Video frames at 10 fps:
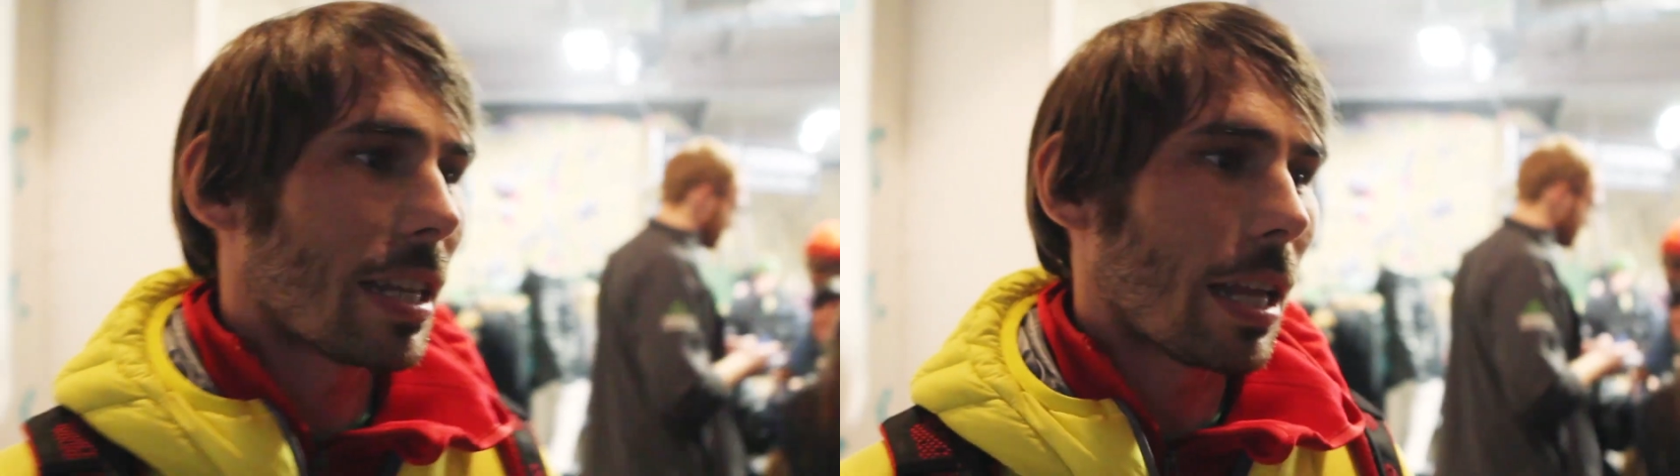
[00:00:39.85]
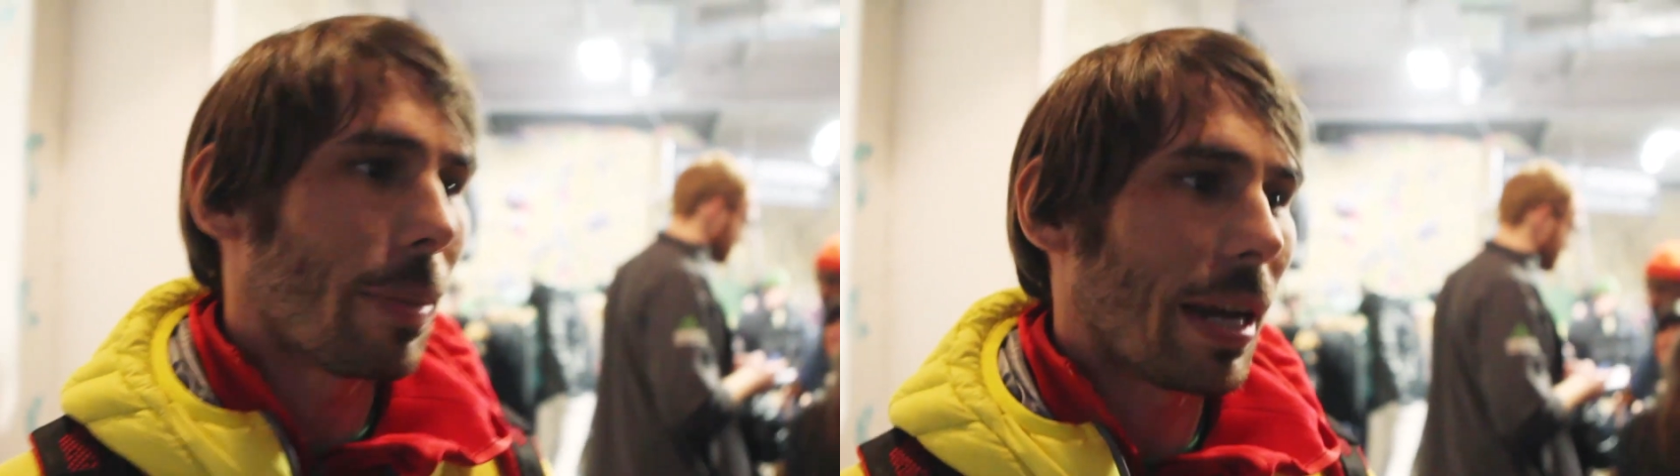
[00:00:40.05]

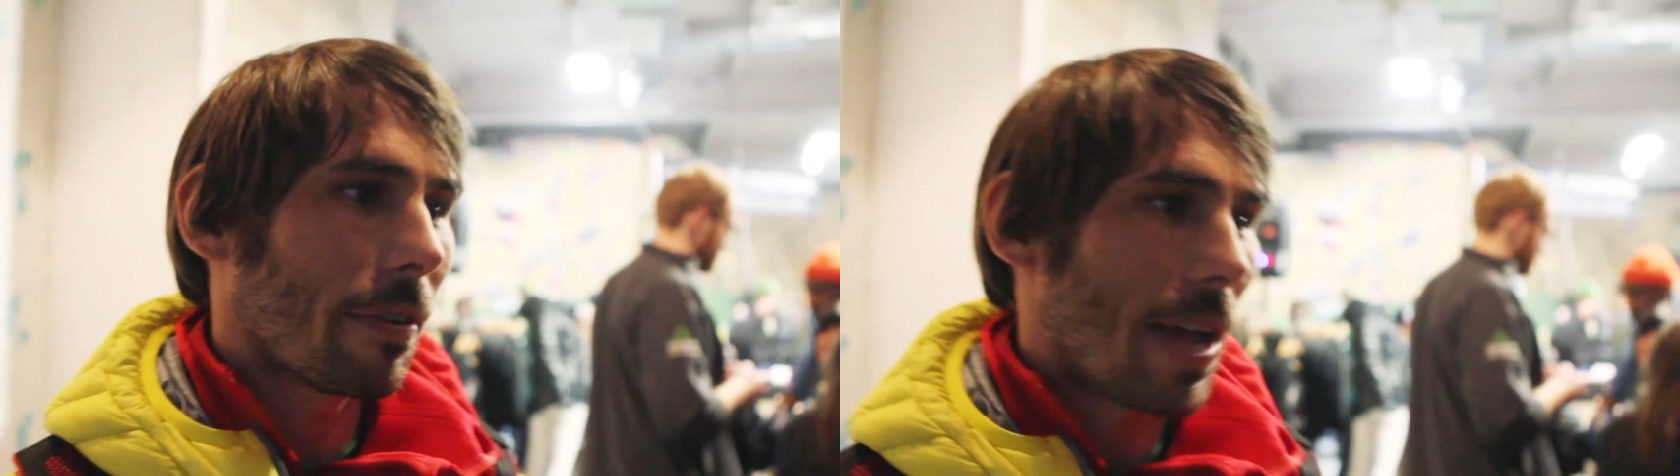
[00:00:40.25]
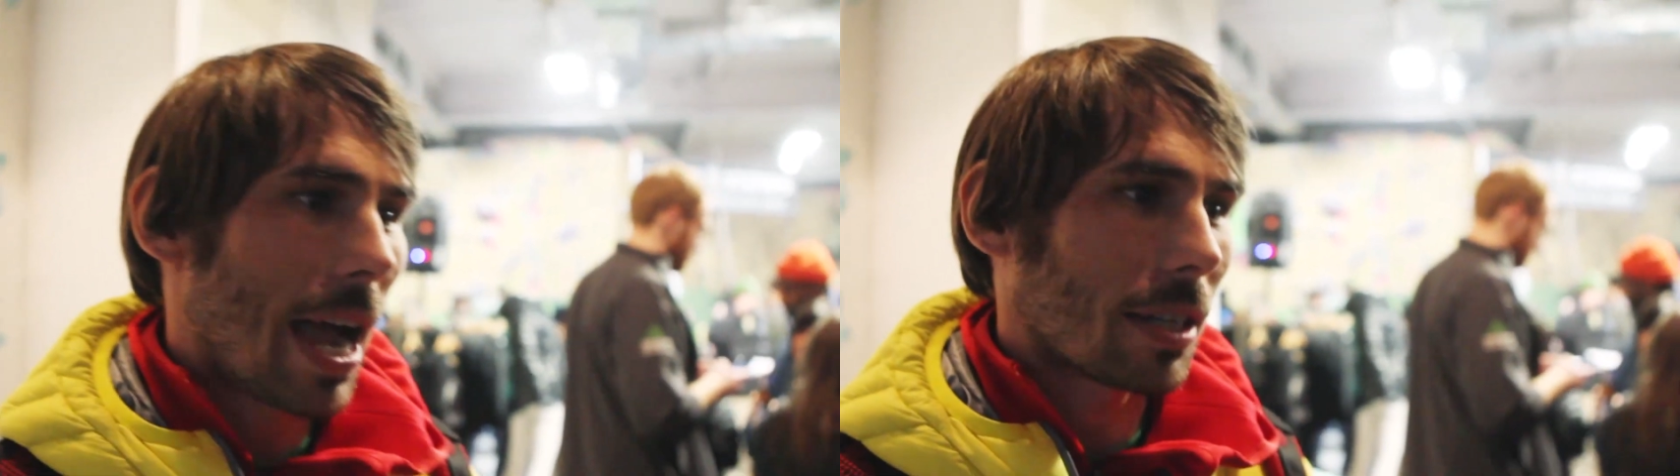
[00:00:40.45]
limiting
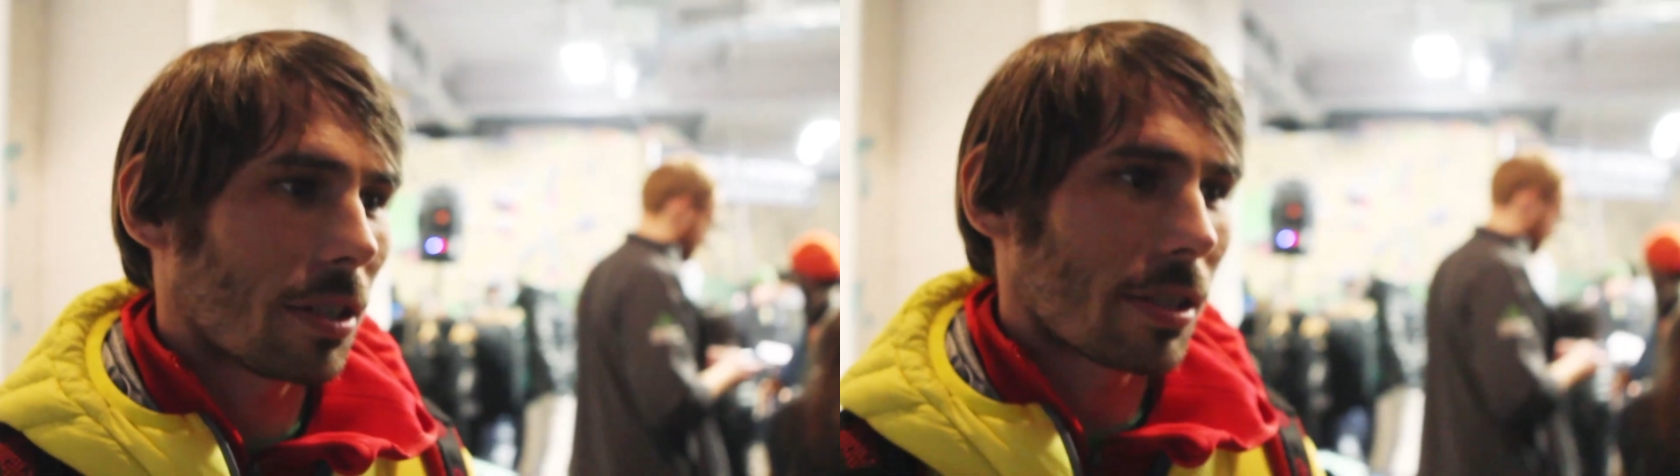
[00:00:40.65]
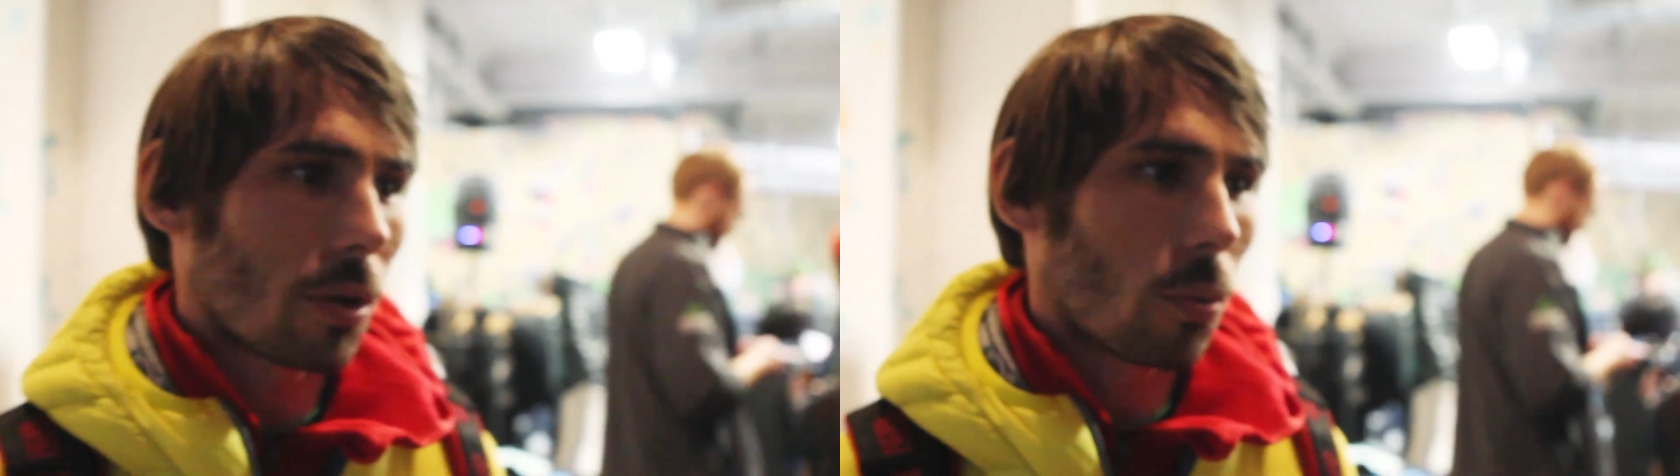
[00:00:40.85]

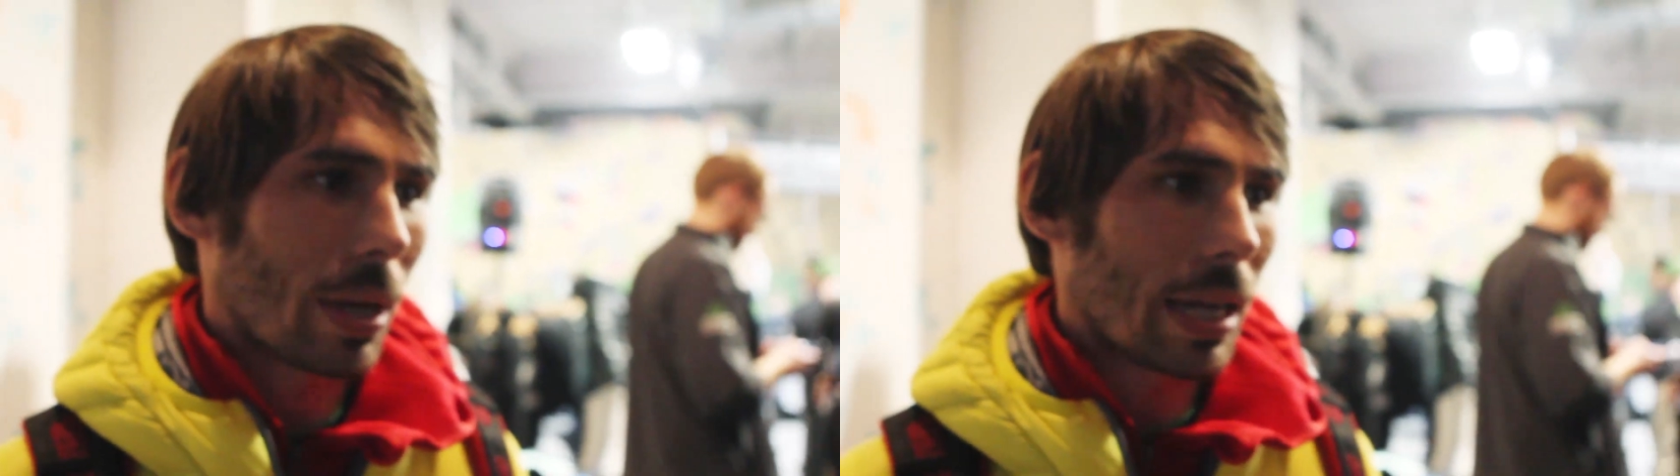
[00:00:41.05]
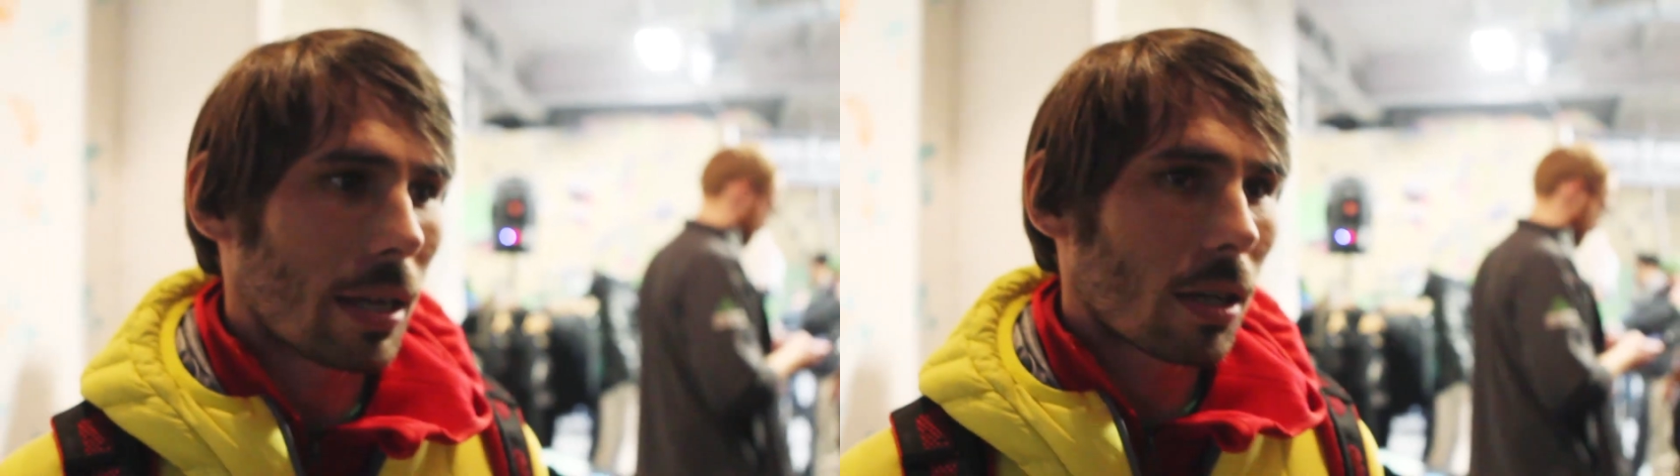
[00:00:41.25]
factors that
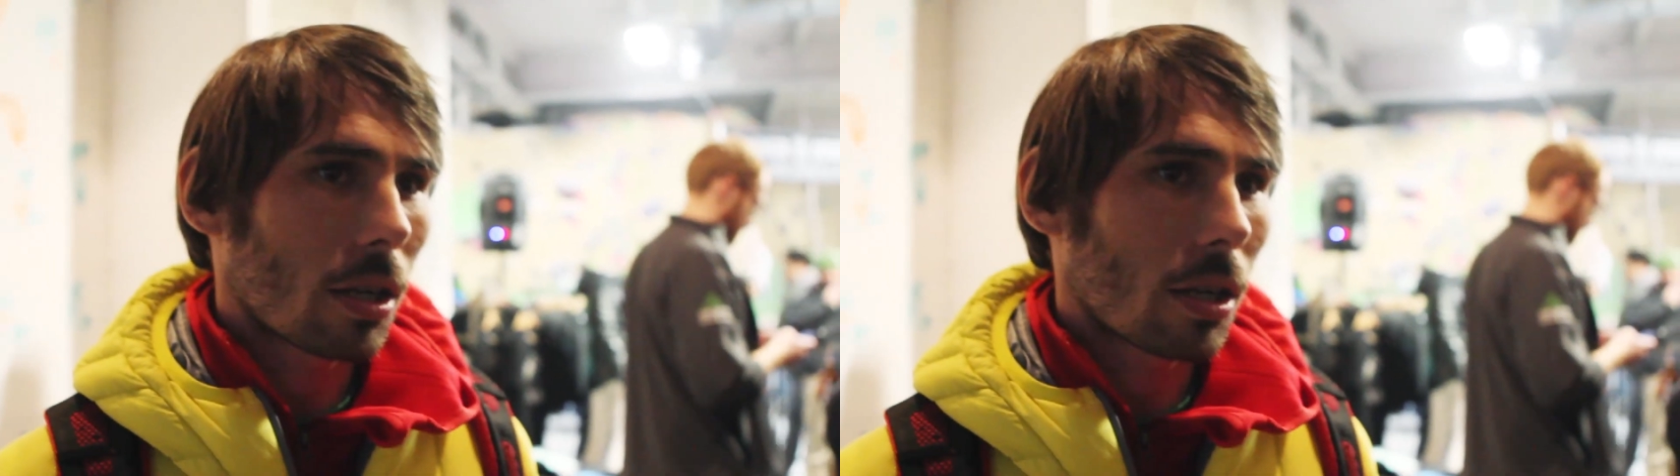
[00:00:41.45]
we